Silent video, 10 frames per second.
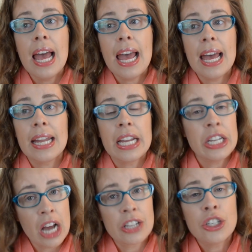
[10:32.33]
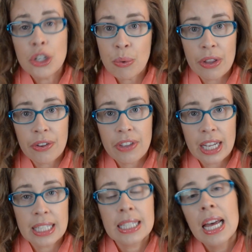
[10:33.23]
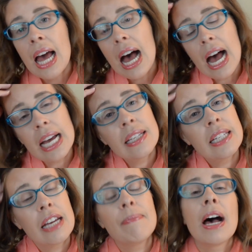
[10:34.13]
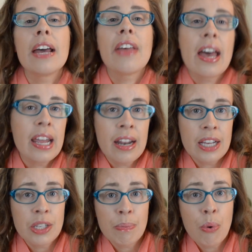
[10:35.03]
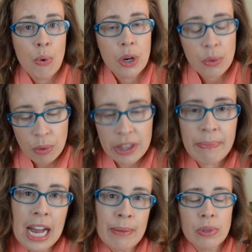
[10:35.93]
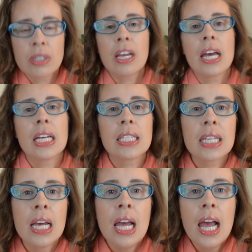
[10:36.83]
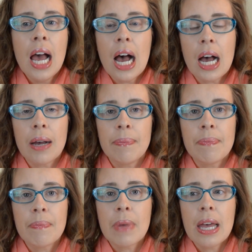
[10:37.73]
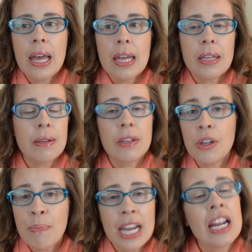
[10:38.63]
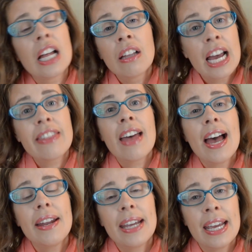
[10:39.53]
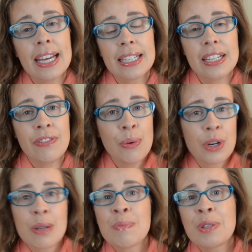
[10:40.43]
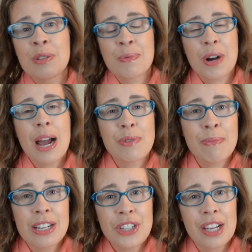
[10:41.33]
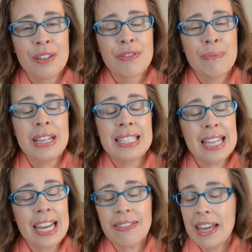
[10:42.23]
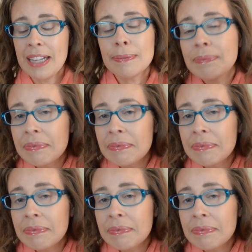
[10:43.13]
and not to do other things. I stand by that and I support what the Bible says. Um, you may not like that and if you want to unsubscribe to my channel for me saying that